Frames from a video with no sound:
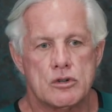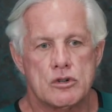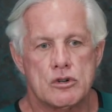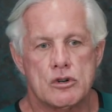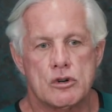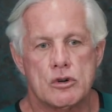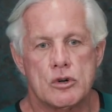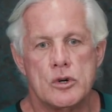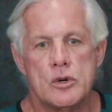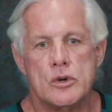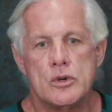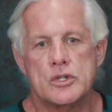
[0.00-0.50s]

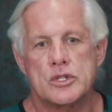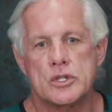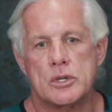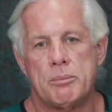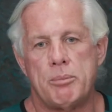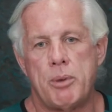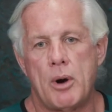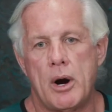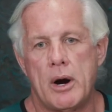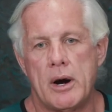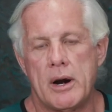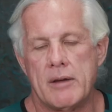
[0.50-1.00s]
crucial
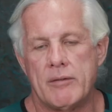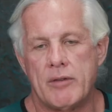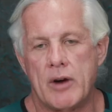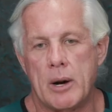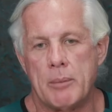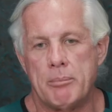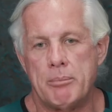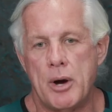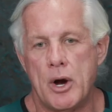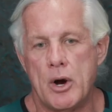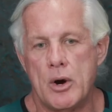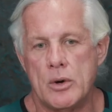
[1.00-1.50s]
part of
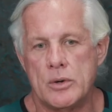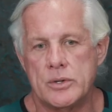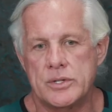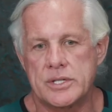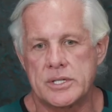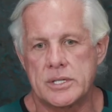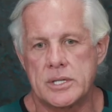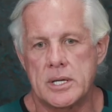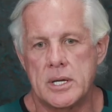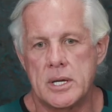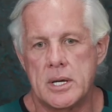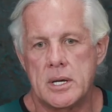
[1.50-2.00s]
our
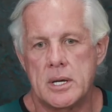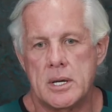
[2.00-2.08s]
post.